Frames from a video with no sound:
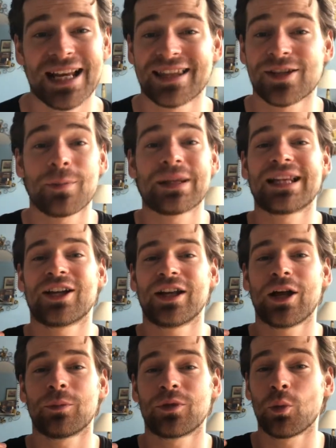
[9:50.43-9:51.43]
something that'll
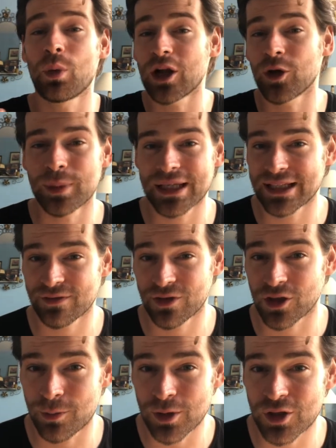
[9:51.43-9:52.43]
help the well-being of the
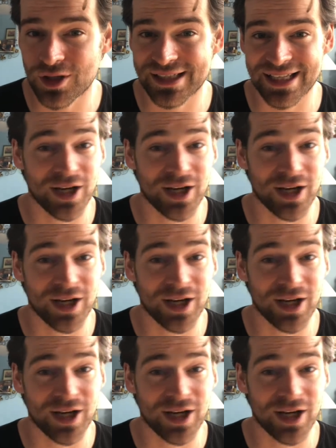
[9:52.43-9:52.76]
community.